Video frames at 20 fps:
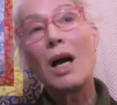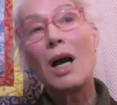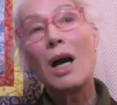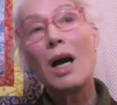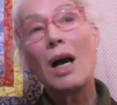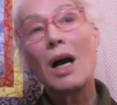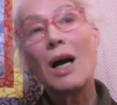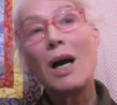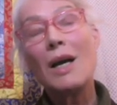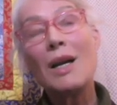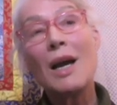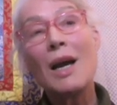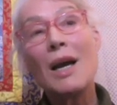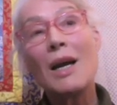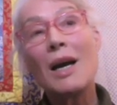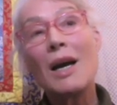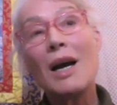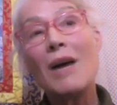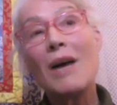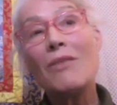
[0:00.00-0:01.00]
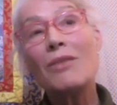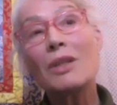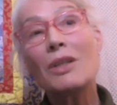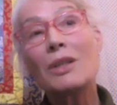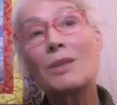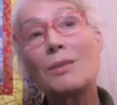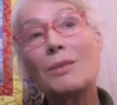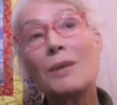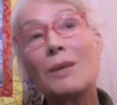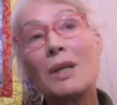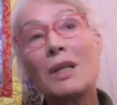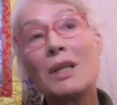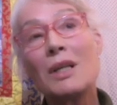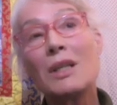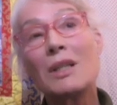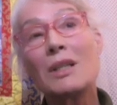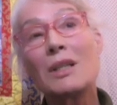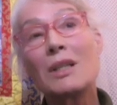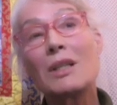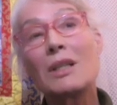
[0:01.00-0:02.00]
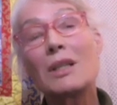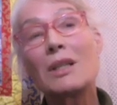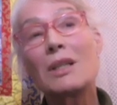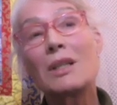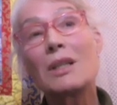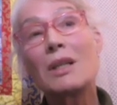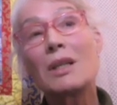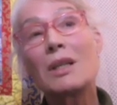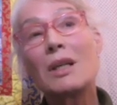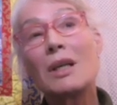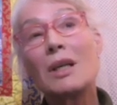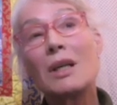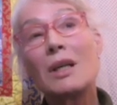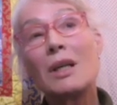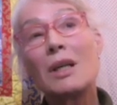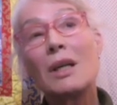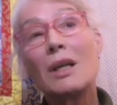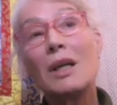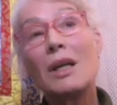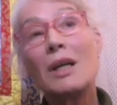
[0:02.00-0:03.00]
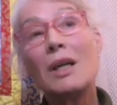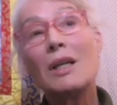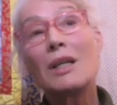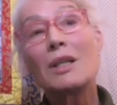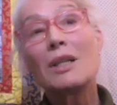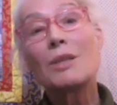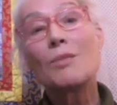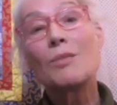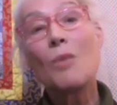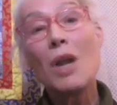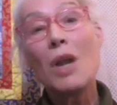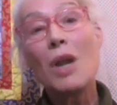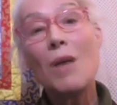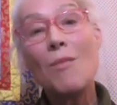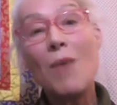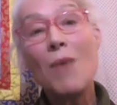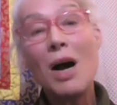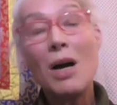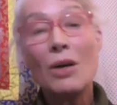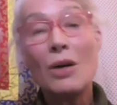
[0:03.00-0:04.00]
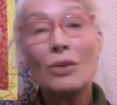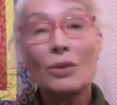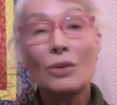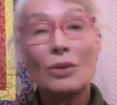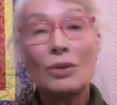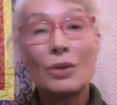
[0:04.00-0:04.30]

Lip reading: And I have experienced in a small amount